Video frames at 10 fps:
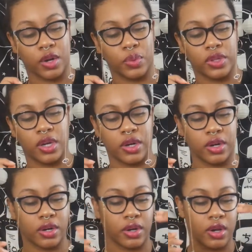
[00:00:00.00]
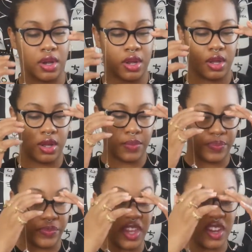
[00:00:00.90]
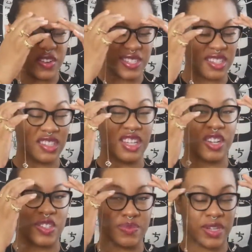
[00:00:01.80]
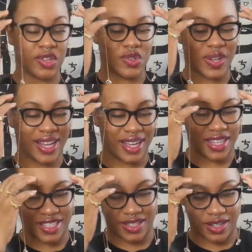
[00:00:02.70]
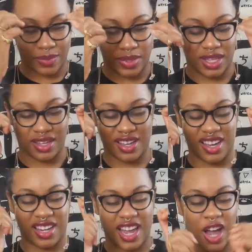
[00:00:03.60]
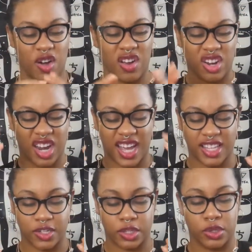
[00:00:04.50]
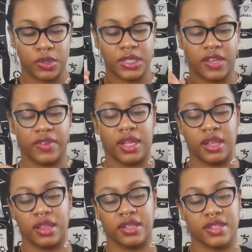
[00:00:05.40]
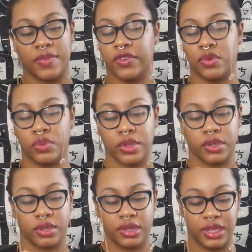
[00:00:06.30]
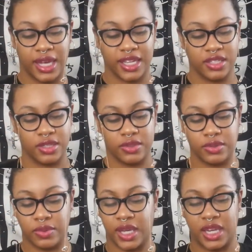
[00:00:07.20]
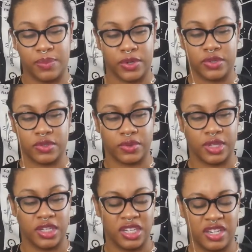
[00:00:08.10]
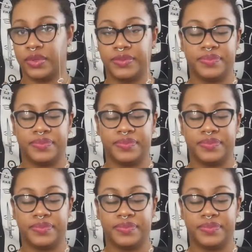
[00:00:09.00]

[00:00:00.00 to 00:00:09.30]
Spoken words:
with her, you know, essentially her spiritual eyes, you know, being cut out and her eyes are closed. I feel like some of you were lied to in a personal relationship.